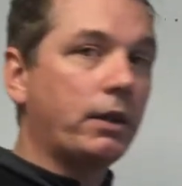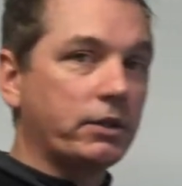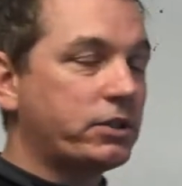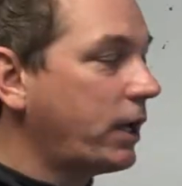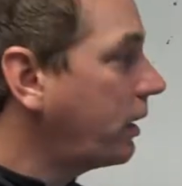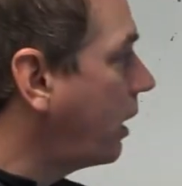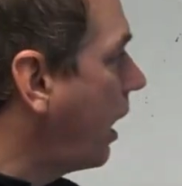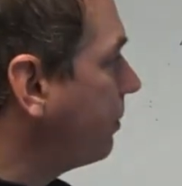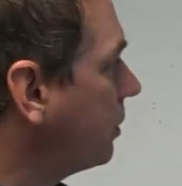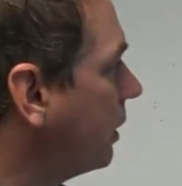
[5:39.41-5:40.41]
The second
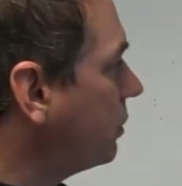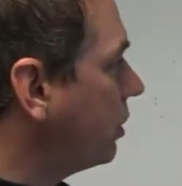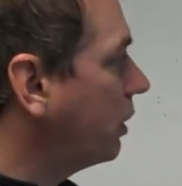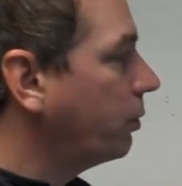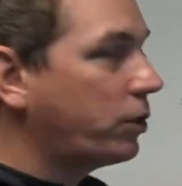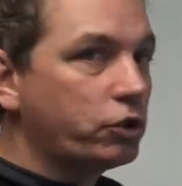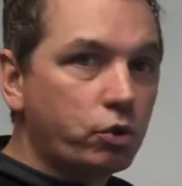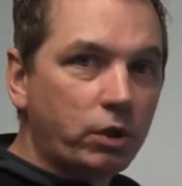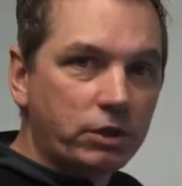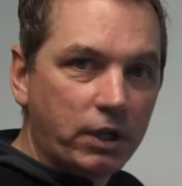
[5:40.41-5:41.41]
option is dealing with a
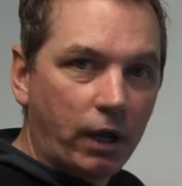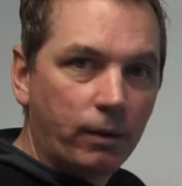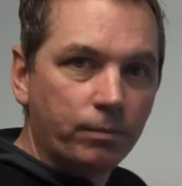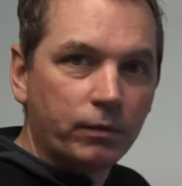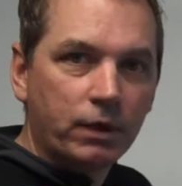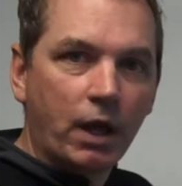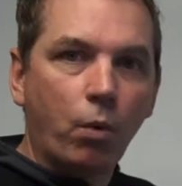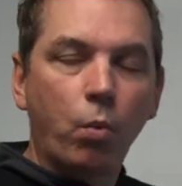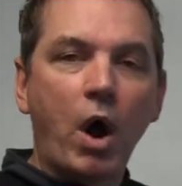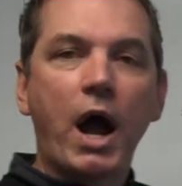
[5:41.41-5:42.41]
short sale.
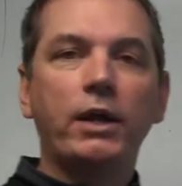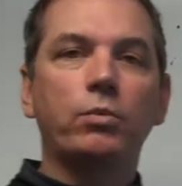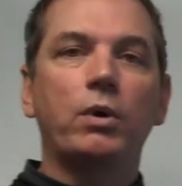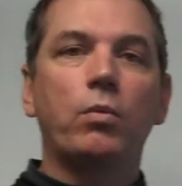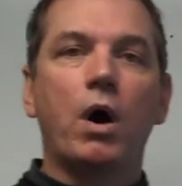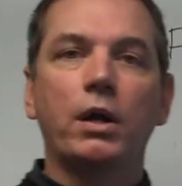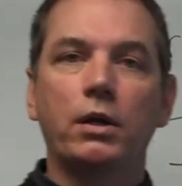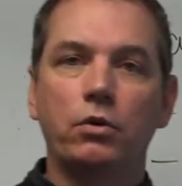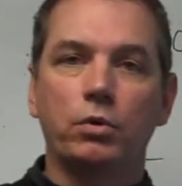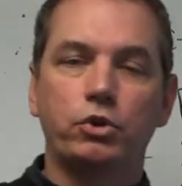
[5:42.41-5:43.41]
Now, why do we want
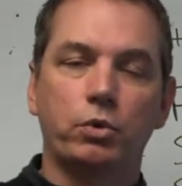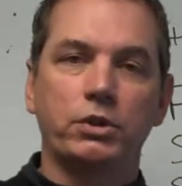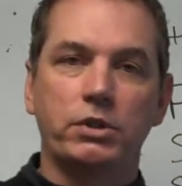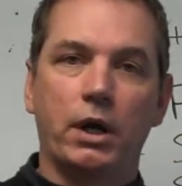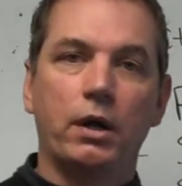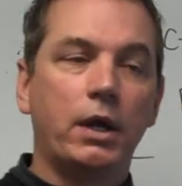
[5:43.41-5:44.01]
to do a short sale?